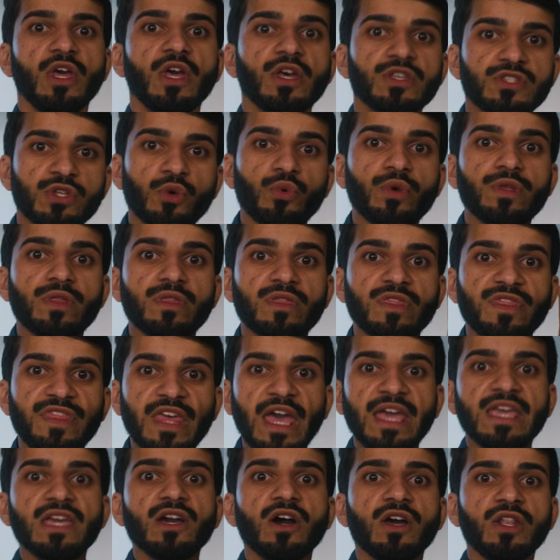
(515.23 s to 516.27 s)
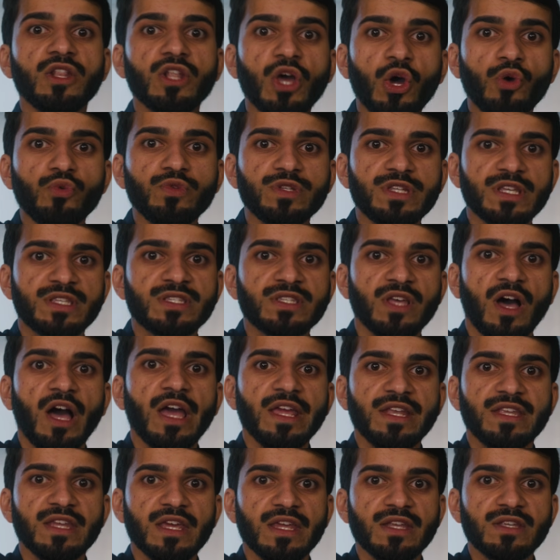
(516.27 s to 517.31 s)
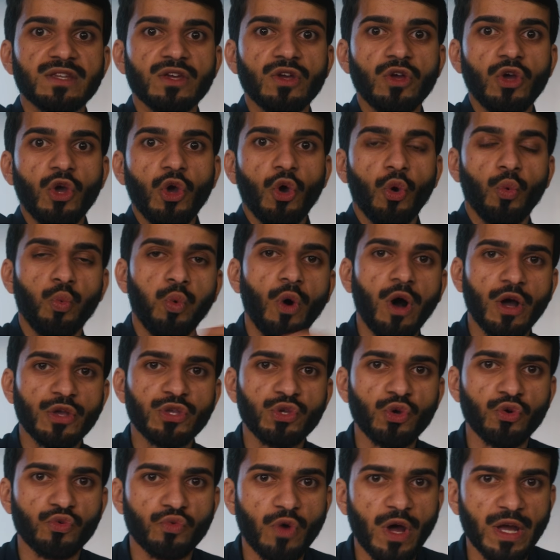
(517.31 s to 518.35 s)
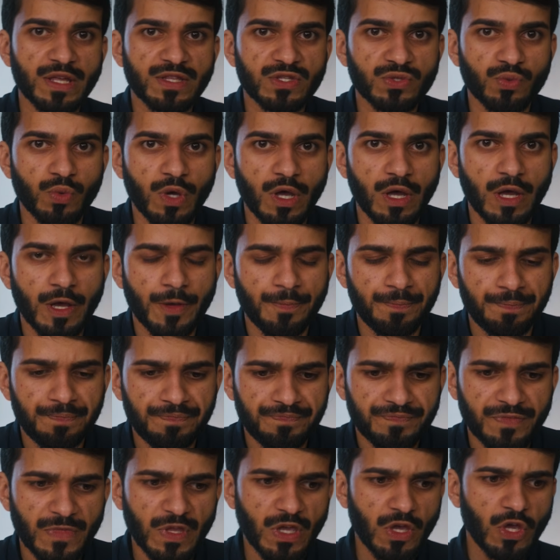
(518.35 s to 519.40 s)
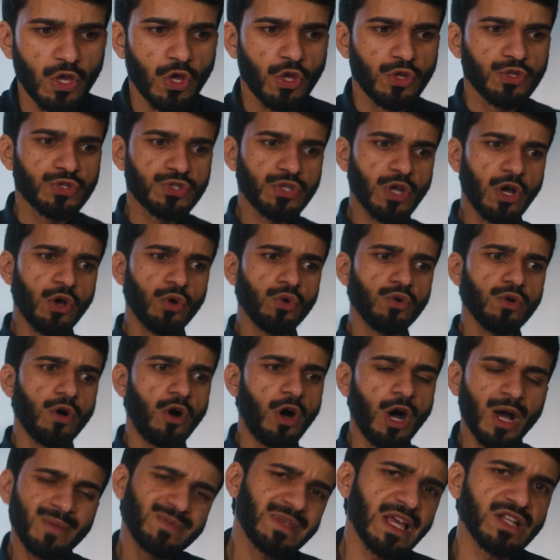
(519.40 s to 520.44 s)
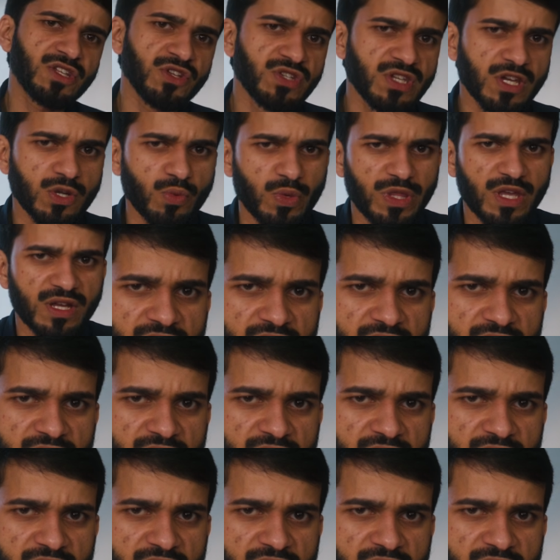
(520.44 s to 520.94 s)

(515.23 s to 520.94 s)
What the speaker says: So they alone decided what your rights were. So Hobbes had to deal with